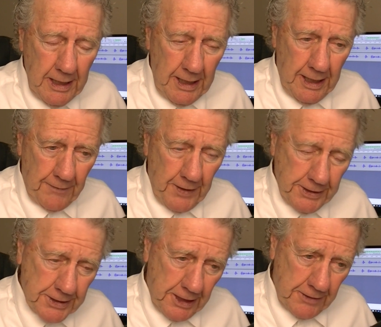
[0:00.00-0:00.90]
And they
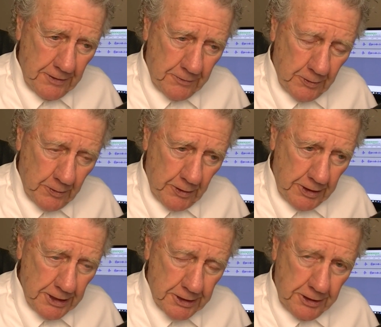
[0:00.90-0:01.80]
say that they're going to
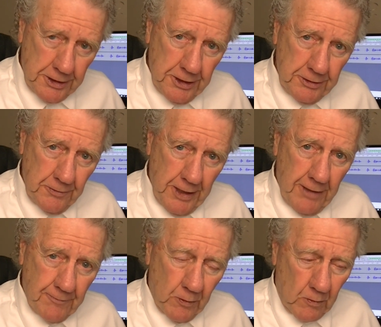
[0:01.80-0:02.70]
discontinue
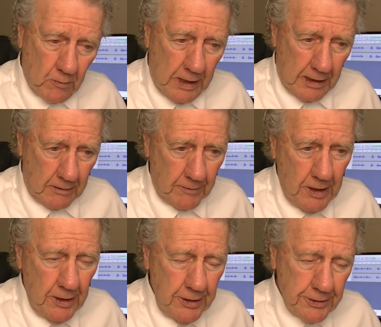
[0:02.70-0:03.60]
that for a while.
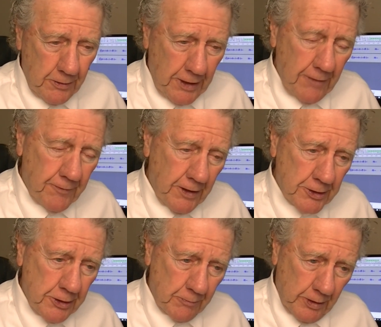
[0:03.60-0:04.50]
So that
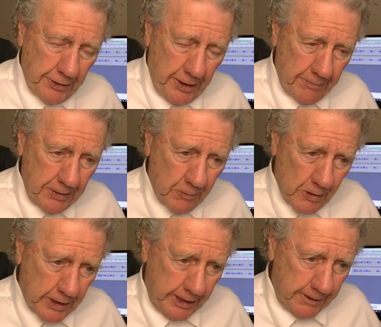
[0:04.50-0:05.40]
function will not be
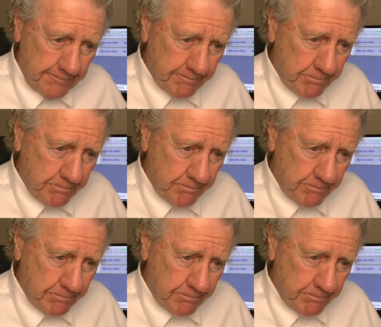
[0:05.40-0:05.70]
working.